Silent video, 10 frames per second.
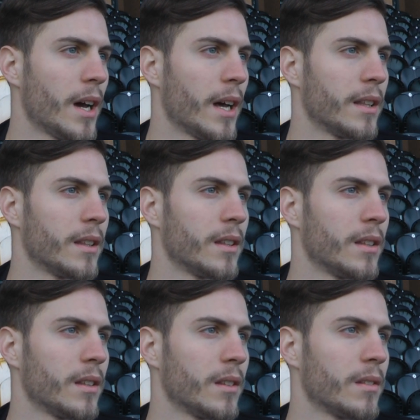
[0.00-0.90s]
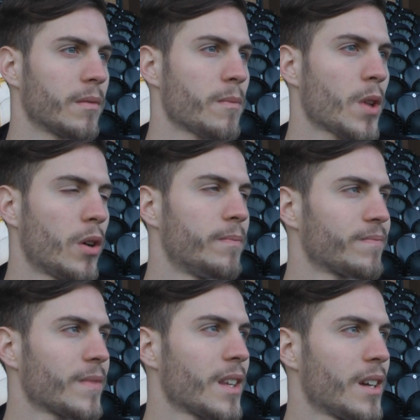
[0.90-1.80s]
And
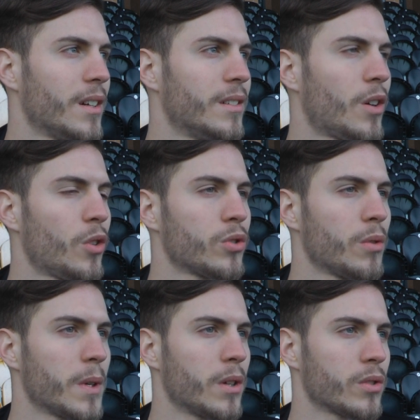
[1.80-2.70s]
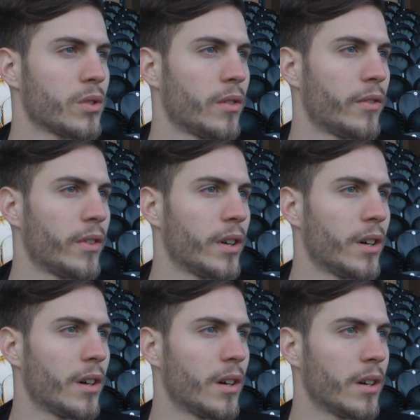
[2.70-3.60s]
also because
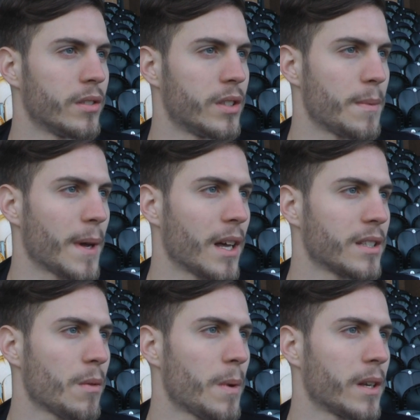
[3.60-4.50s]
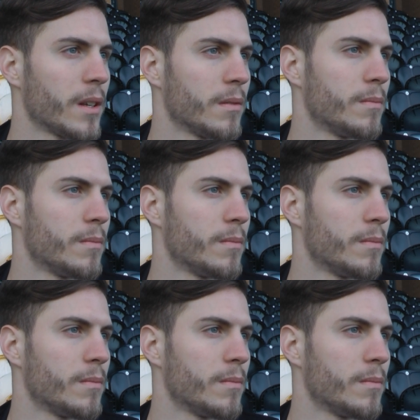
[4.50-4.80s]
of Jimmy Hasselbein,